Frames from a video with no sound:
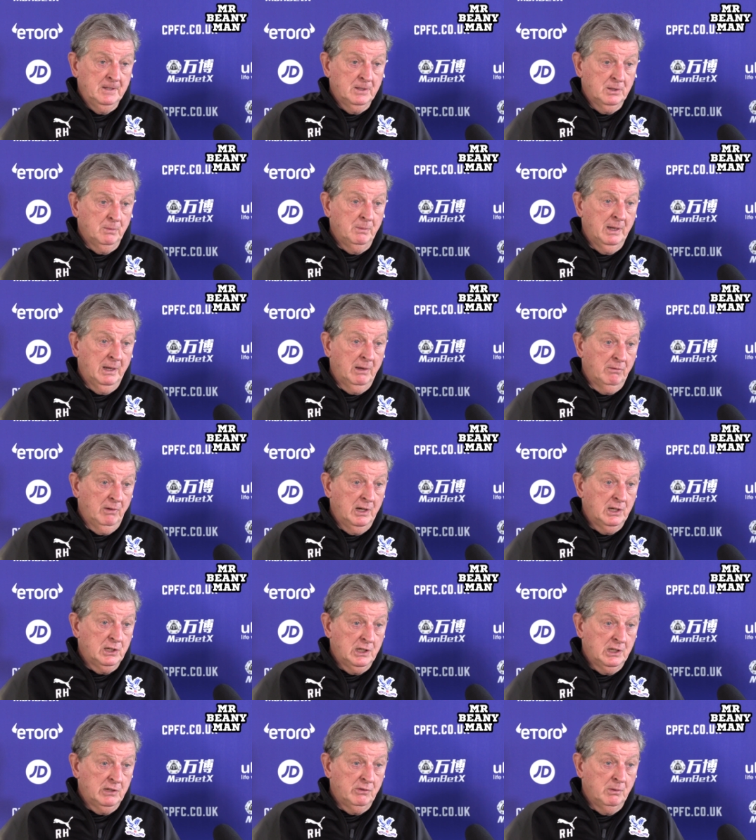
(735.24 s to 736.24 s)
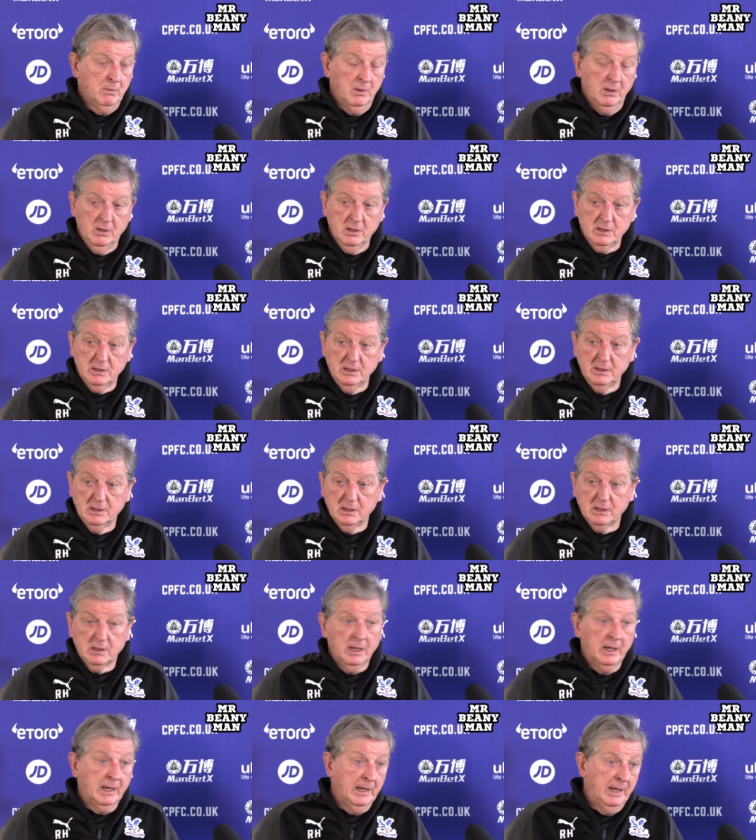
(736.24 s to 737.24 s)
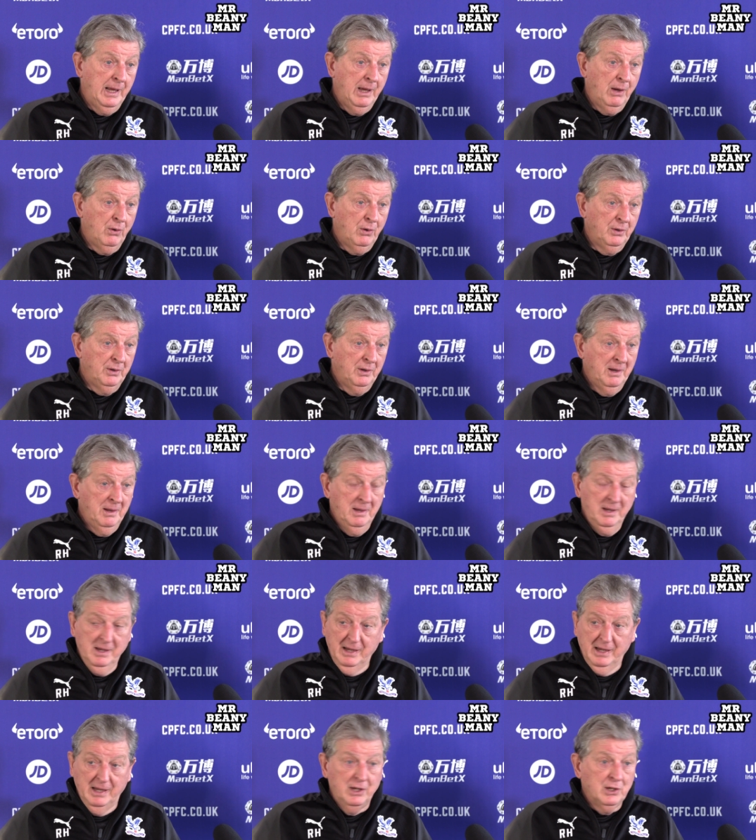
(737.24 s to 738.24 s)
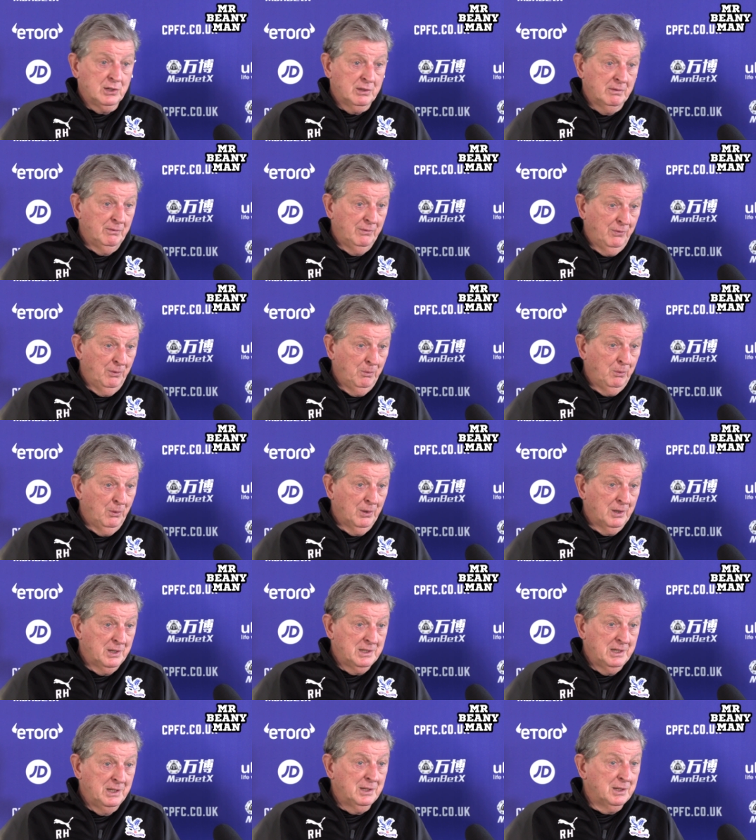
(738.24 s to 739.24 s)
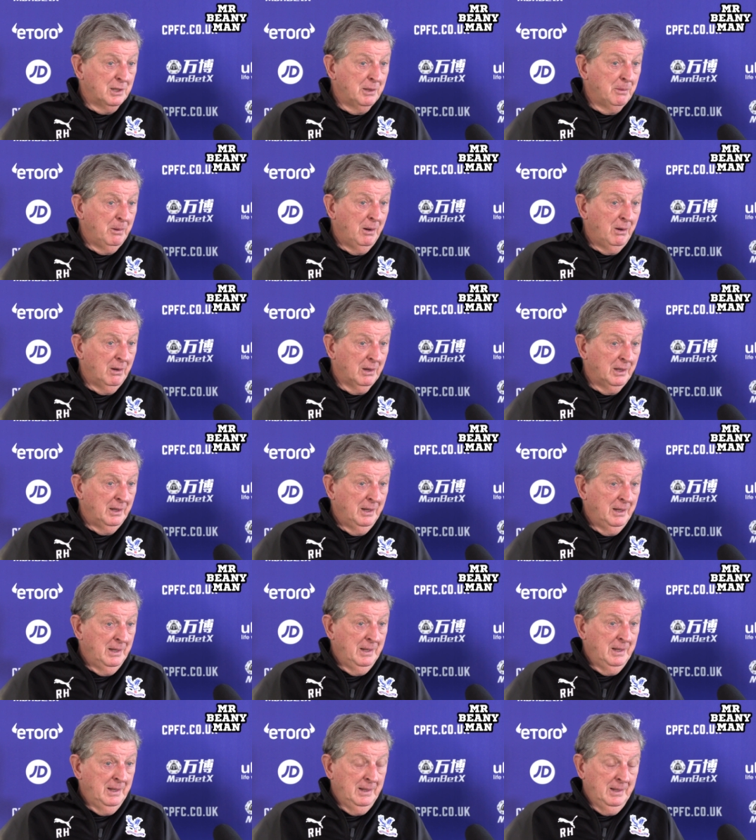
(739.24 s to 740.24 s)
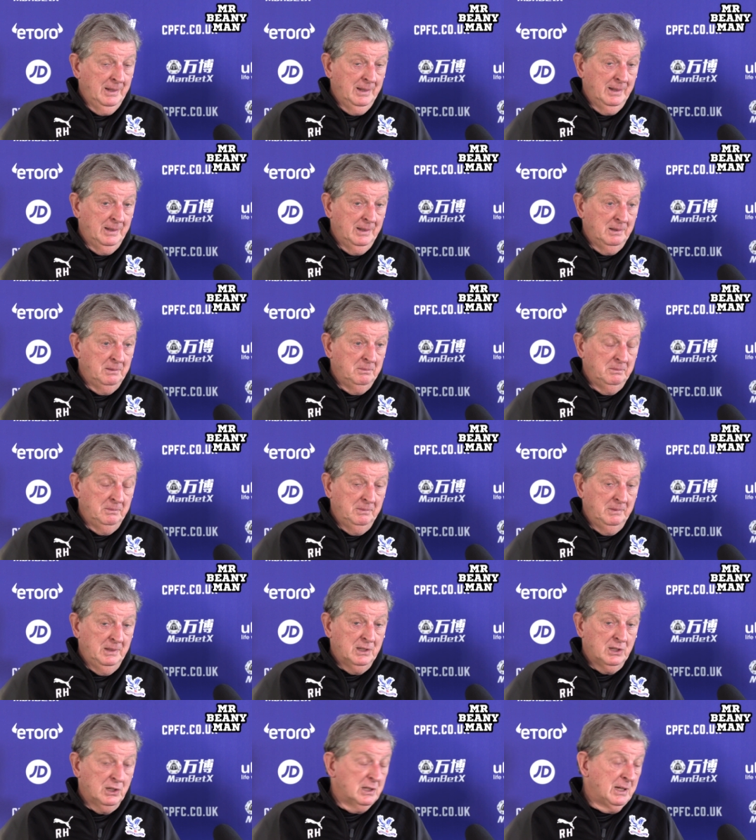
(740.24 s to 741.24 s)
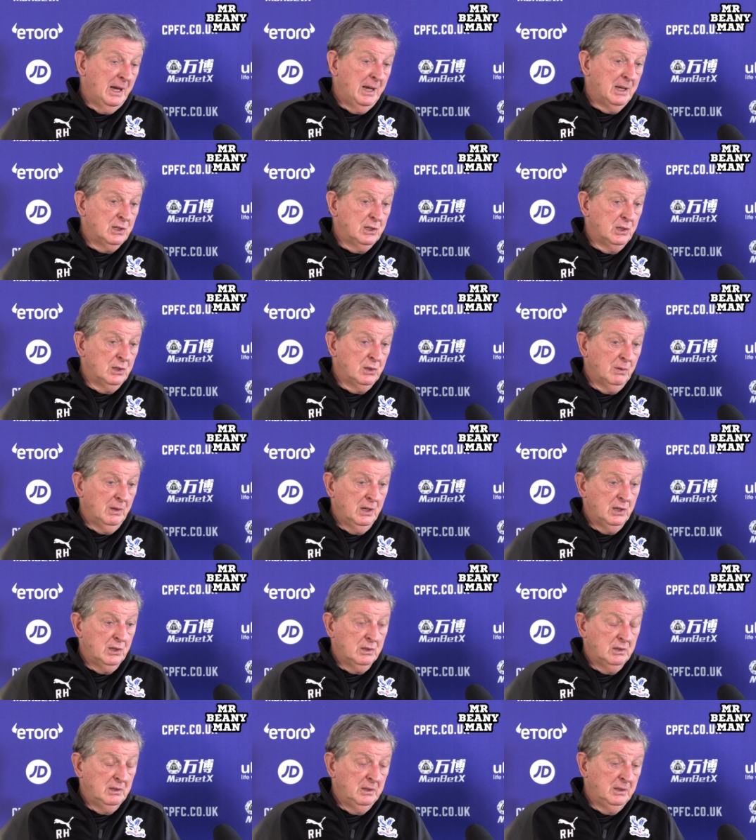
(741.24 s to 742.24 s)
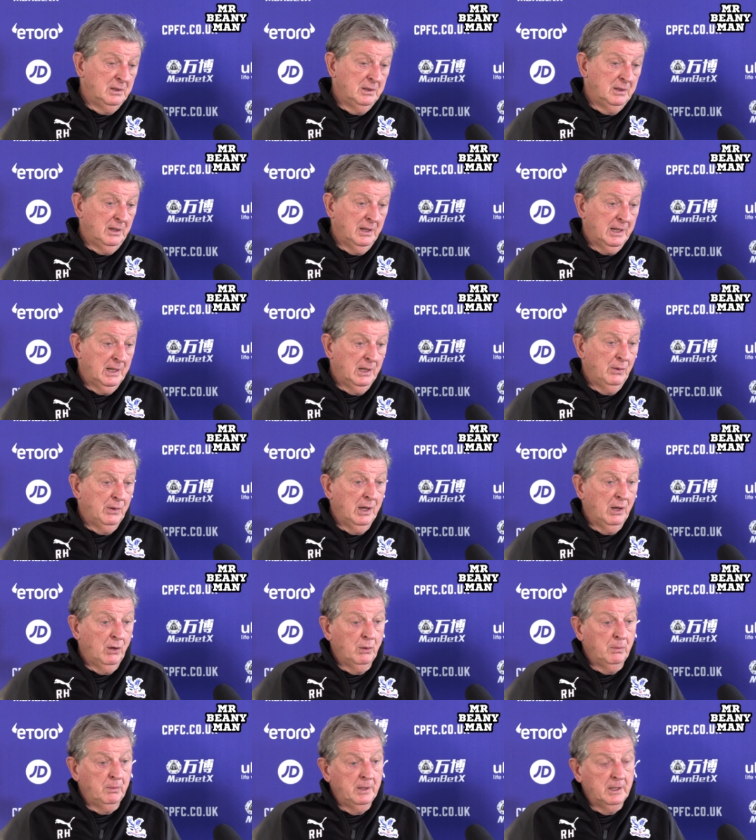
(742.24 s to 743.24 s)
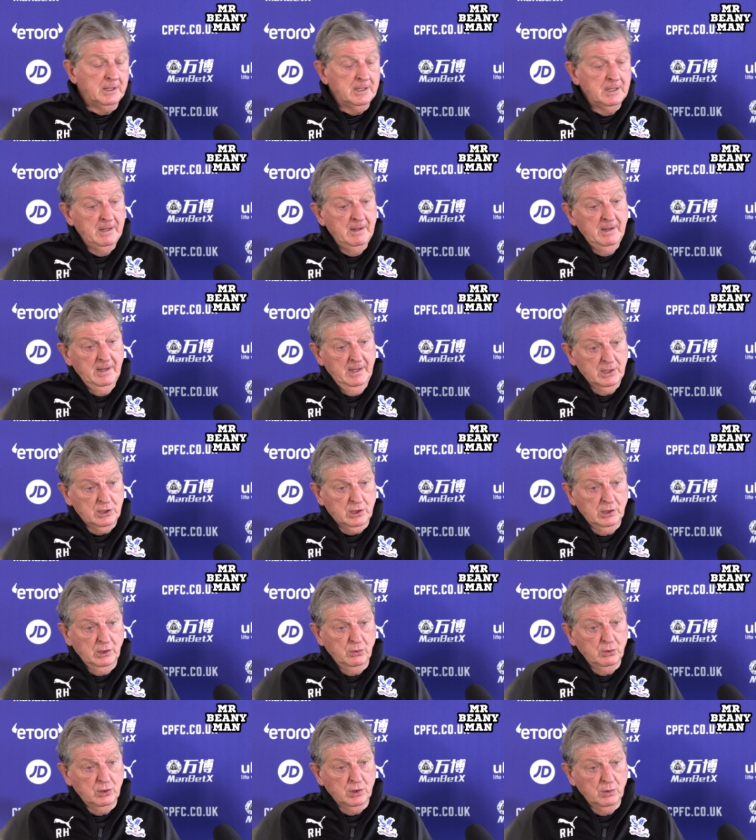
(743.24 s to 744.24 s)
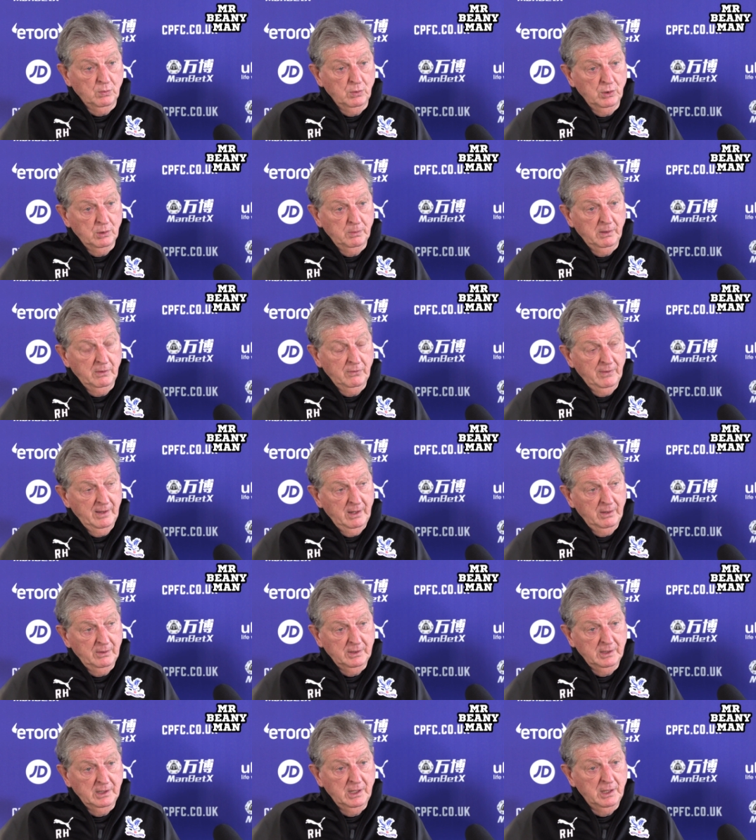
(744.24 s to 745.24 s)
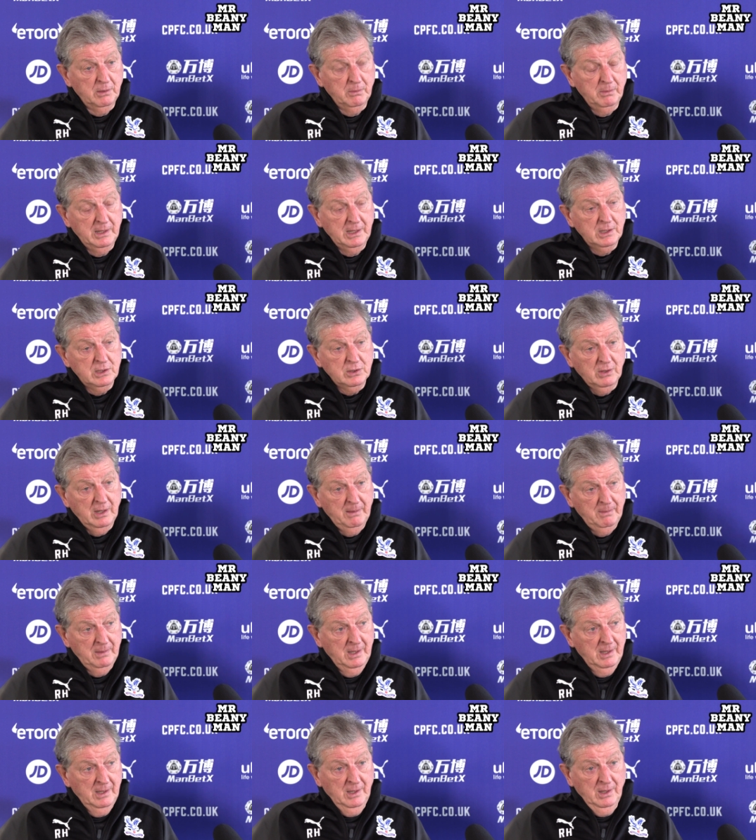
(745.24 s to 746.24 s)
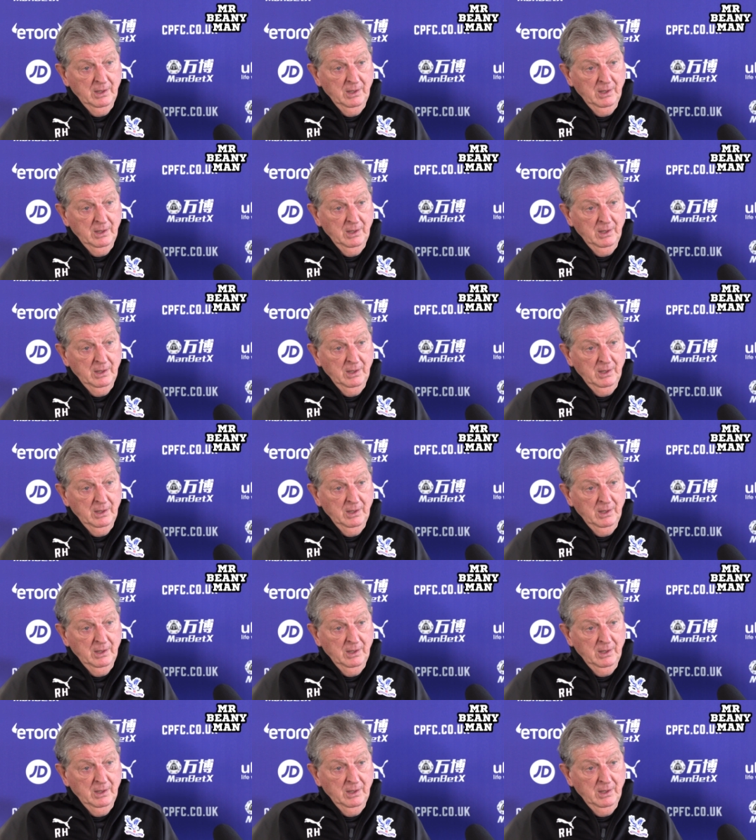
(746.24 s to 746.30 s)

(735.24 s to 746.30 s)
to make racist remarks and to take it out on innocent footballers into the bargain. Um, it's a sad situation, and I can only hope that a solution will be found. And in the meantime,